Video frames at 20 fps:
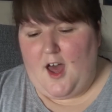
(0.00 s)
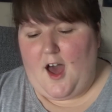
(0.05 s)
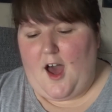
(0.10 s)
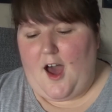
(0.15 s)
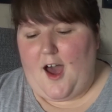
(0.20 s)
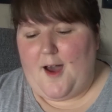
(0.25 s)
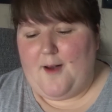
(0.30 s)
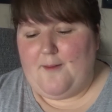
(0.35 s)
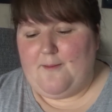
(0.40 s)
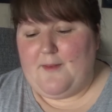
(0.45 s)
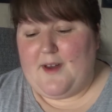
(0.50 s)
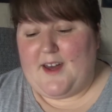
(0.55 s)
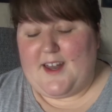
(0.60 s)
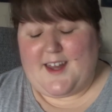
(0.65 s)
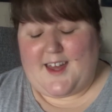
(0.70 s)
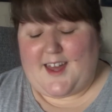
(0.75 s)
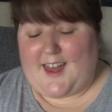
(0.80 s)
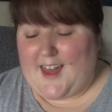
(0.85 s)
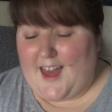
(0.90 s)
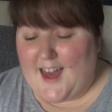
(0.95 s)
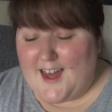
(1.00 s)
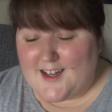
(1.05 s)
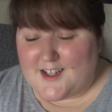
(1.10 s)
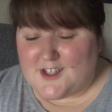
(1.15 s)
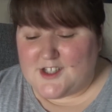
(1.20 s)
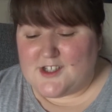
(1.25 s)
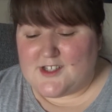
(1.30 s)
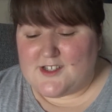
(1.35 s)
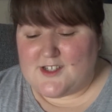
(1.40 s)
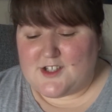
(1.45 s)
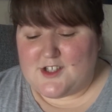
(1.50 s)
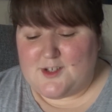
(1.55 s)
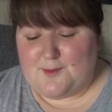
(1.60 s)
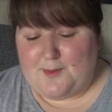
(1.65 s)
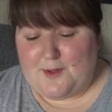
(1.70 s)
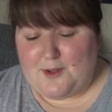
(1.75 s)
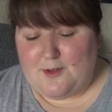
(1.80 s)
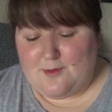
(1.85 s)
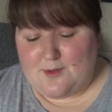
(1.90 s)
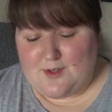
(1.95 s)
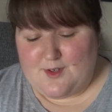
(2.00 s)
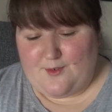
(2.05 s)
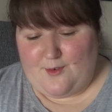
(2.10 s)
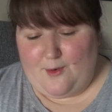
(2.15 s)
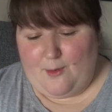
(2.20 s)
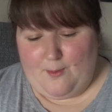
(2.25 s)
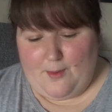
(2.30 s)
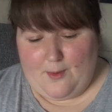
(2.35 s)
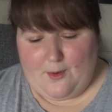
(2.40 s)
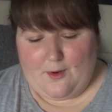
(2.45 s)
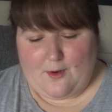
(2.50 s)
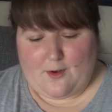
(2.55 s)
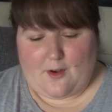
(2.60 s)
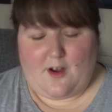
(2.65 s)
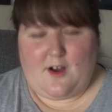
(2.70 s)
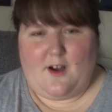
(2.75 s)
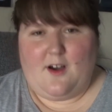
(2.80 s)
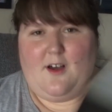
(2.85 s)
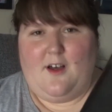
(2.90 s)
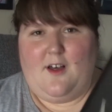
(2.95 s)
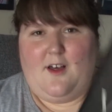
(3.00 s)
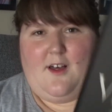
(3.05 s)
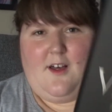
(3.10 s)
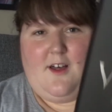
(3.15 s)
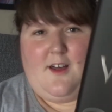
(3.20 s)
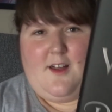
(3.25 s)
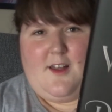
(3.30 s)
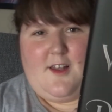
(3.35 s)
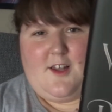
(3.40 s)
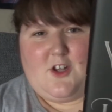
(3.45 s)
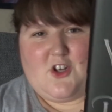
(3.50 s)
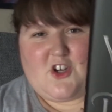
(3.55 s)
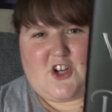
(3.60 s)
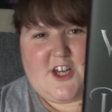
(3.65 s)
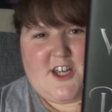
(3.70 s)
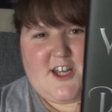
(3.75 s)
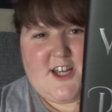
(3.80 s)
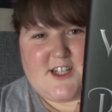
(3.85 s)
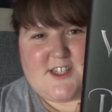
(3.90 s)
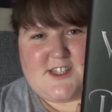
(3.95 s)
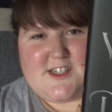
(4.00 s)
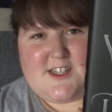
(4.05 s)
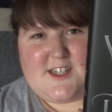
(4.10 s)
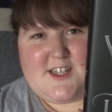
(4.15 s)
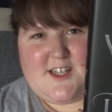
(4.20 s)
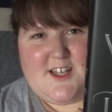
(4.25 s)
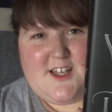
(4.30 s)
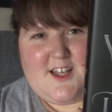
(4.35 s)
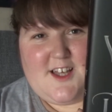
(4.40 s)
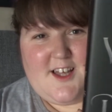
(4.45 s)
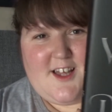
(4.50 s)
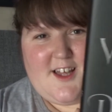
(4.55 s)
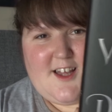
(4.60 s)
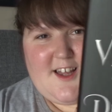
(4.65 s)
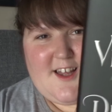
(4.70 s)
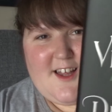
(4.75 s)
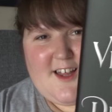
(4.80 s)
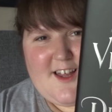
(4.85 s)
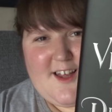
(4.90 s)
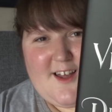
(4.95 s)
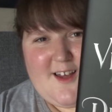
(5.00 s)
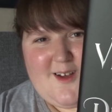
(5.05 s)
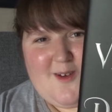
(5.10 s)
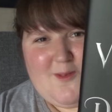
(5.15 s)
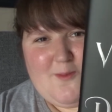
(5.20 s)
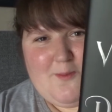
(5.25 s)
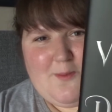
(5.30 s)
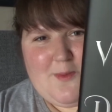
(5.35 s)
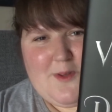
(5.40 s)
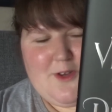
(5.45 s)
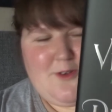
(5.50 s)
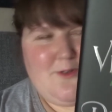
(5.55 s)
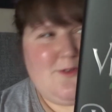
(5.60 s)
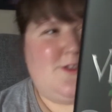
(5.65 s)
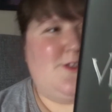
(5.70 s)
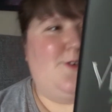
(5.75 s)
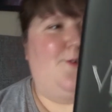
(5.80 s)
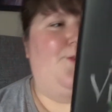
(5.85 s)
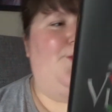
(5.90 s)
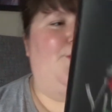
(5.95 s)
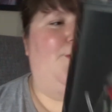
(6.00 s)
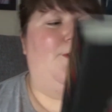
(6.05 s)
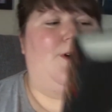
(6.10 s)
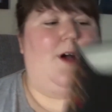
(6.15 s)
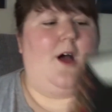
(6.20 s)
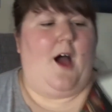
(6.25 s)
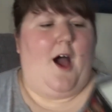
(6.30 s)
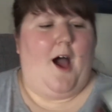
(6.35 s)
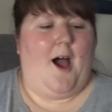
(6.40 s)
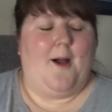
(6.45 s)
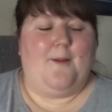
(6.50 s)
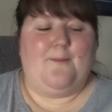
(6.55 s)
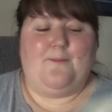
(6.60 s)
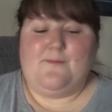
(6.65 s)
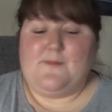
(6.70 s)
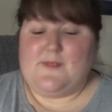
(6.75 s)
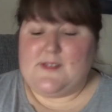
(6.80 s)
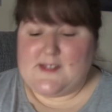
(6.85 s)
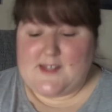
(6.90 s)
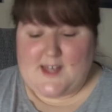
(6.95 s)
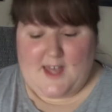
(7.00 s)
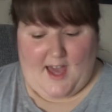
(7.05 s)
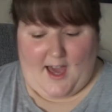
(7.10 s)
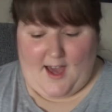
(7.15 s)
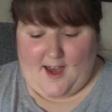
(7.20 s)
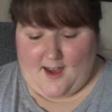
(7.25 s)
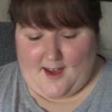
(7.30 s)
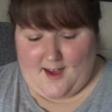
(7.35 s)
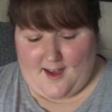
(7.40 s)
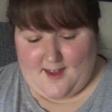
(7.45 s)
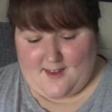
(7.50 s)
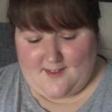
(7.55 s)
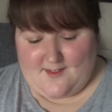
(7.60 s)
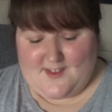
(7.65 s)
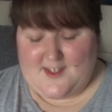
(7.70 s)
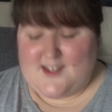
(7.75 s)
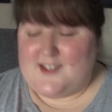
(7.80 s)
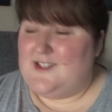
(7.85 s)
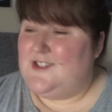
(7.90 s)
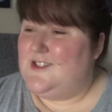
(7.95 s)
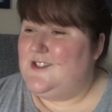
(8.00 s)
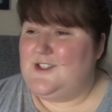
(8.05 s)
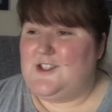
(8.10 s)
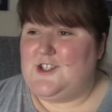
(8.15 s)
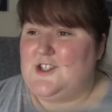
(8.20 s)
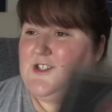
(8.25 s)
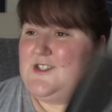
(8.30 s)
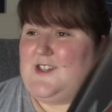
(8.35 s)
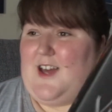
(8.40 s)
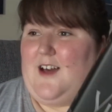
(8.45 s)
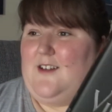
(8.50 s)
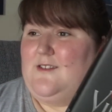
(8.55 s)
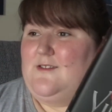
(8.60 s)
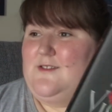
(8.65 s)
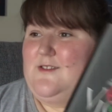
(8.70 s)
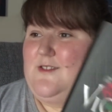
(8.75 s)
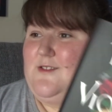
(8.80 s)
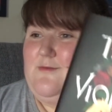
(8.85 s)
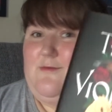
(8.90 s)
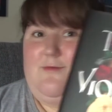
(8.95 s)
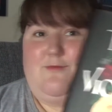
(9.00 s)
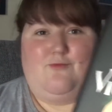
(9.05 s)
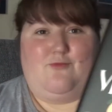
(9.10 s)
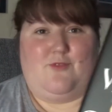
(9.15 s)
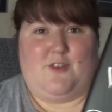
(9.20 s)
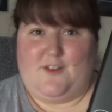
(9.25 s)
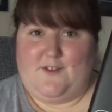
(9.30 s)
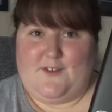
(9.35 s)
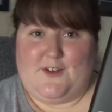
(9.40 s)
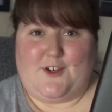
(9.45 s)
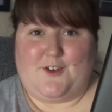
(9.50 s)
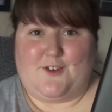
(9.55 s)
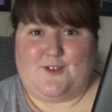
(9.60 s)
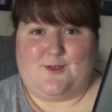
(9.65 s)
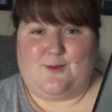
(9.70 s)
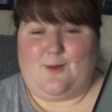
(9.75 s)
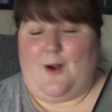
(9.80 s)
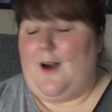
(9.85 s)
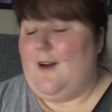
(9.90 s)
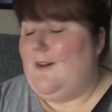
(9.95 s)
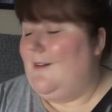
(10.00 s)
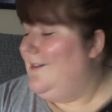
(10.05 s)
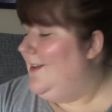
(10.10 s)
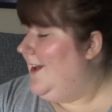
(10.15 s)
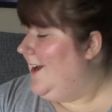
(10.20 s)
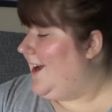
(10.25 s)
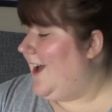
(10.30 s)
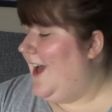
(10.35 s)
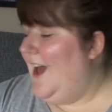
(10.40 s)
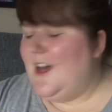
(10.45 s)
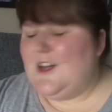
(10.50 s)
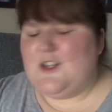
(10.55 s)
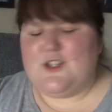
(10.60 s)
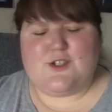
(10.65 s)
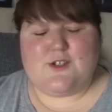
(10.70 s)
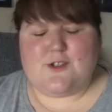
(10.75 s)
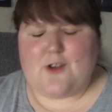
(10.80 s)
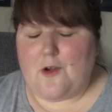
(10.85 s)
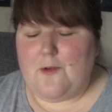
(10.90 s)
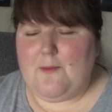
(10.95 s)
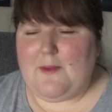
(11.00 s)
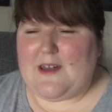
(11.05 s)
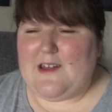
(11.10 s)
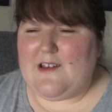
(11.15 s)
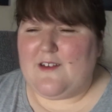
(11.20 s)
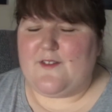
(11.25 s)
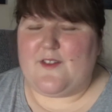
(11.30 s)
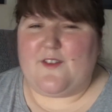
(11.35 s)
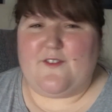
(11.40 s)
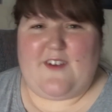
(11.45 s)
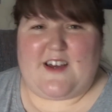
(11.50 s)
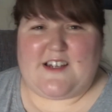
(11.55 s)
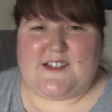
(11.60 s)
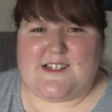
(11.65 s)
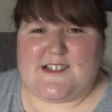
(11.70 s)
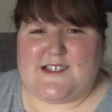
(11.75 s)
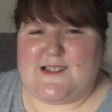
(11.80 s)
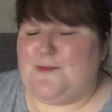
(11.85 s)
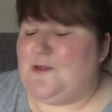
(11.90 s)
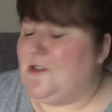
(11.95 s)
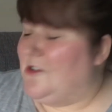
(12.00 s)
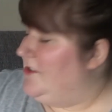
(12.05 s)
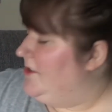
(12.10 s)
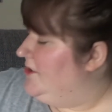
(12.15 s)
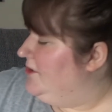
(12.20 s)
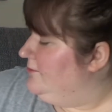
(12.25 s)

um and again it's just such a beautiful book look at it beautiful um so yeah this just sounds really, really good as well. Like, so many of the fantasy books, you